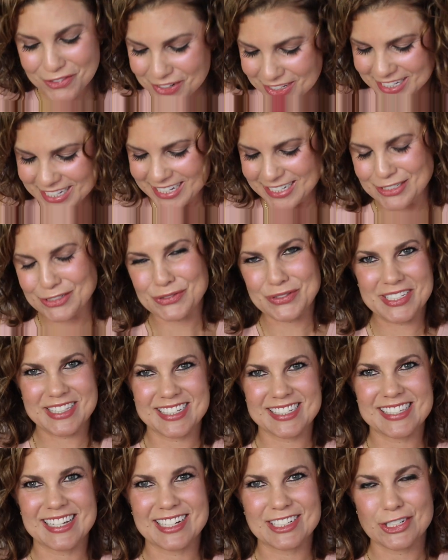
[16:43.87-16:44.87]
really enjoying
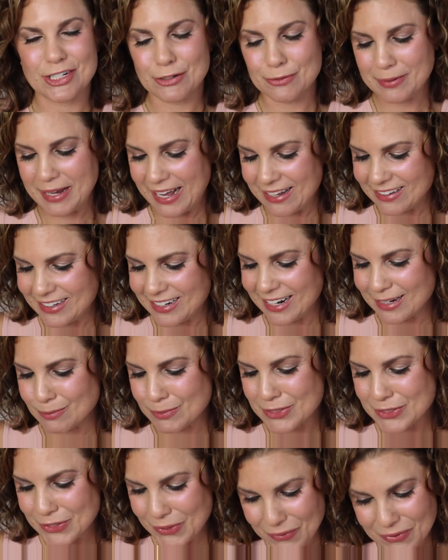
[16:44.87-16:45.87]
this eyeshadow palette. I'm
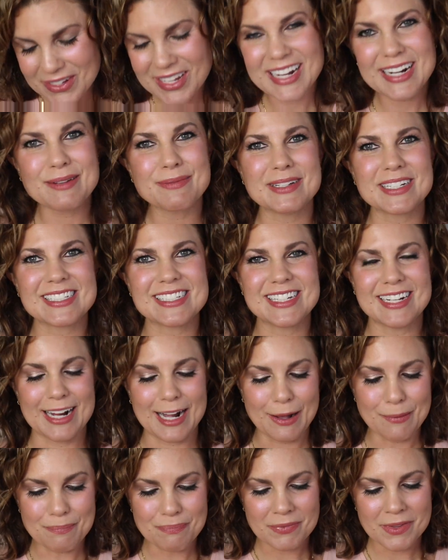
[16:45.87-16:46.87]
so glad I picked it
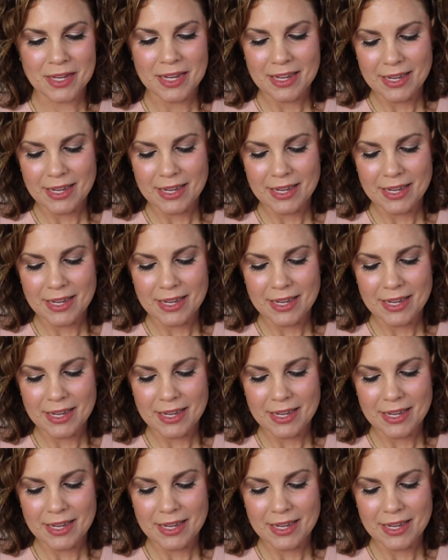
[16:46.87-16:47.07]
up.